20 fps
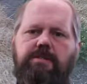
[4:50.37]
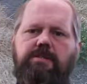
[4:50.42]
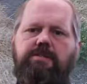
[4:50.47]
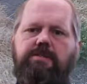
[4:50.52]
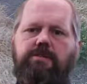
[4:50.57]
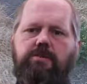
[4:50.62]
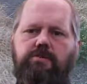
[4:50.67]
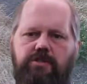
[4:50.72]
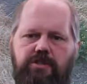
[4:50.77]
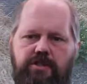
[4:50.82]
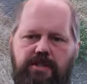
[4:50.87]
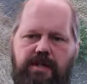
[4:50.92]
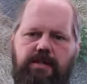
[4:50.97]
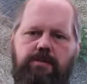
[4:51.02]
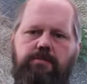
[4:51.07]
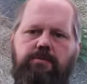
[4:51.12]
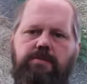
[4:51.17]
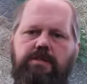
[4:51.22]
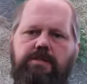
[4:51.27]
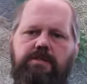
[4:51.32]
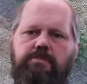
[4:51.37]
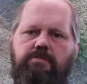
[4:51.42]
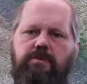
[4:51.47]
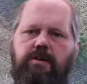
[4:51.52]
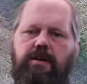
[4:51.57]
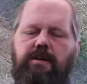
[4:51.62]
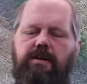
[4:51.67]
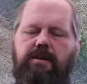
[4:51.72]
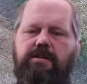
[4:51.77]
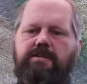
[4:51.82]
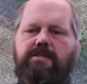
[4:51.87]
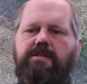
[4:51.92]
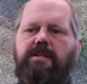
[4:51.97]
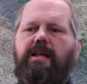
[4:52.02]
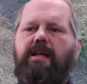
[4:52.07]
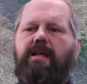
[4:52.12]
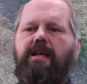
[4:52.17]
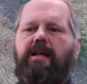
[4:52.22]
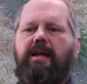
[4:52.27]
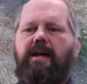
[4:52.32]
associated with these products
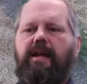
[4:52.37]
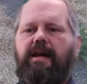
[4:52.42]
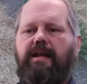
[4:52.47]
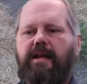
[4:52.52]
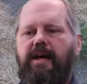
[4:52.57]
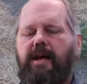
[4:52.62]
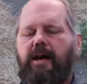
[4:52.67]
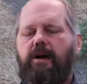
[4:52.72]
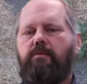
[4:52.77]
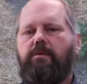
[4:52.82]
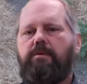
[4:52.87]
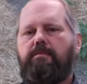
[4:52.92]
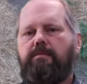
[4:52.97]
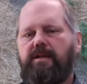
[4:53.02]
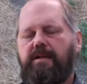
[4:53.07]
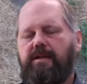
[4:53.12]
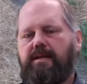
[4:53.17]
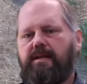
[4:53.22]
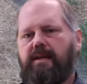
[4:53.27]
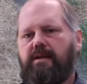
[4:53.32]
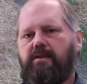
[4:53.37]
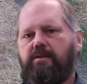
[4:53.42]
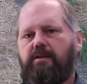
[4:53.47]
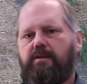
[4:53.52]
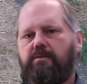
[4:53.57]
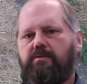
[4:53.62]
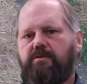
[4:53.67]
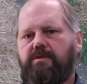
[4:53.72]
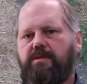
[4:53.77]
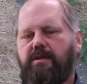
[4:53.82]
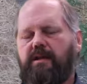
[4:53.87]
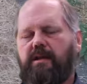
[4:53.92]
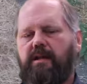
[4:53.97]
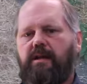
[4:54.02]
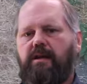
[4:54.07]
and how we mitigate those.